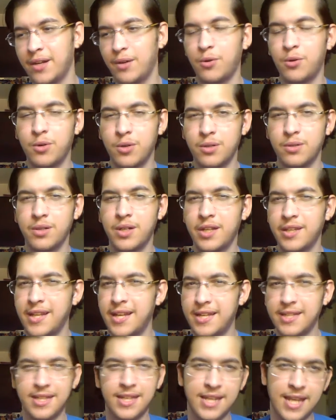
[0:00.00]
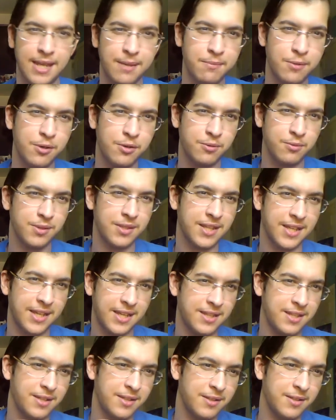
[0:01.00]
or unlock a game mode with,
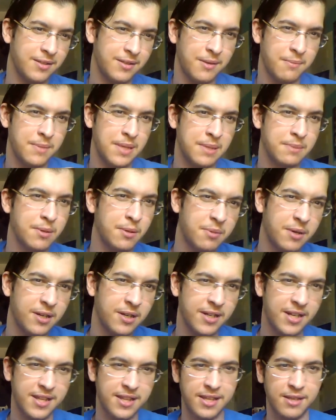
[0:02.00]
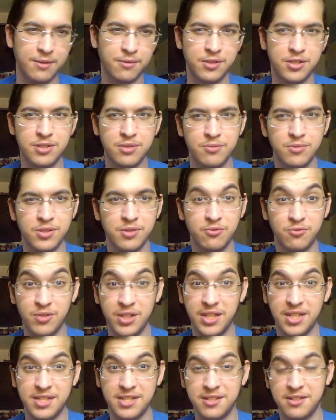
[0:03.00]
like, the Amiibo Party thing, which was
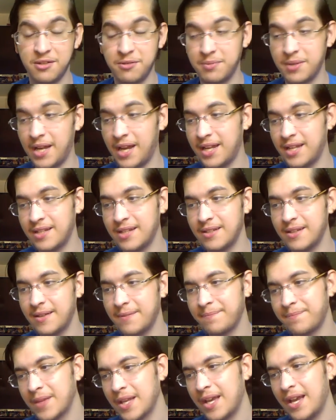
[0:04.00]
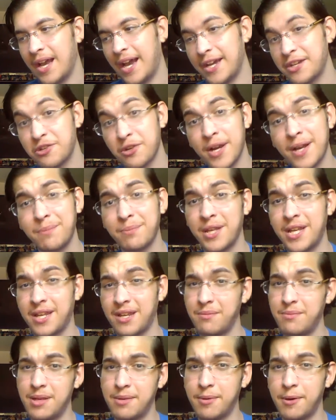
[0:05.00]
really stupid. I tried
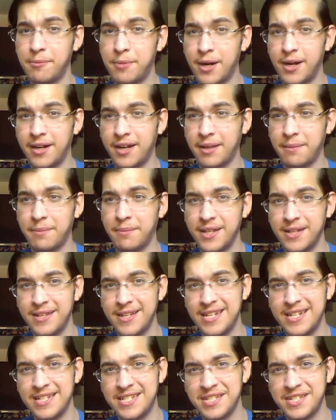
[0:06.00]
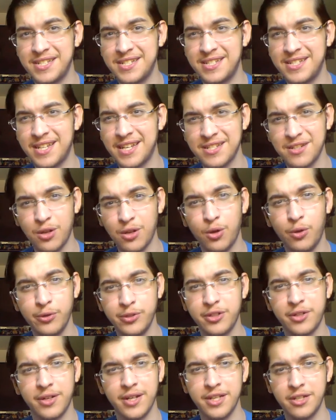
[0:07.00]
playing Amiibo Party, but it just doesn't
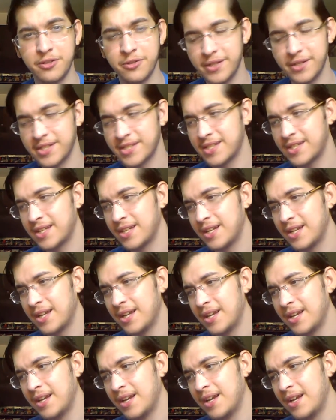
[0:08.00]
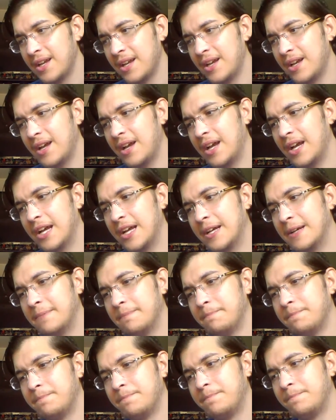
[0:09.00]
hold your interest. What
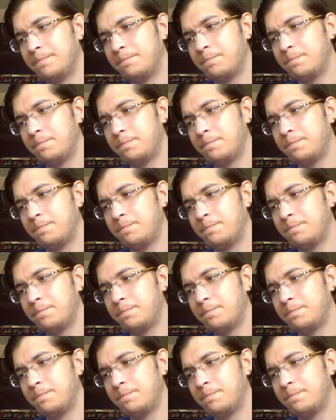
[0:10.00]
I'm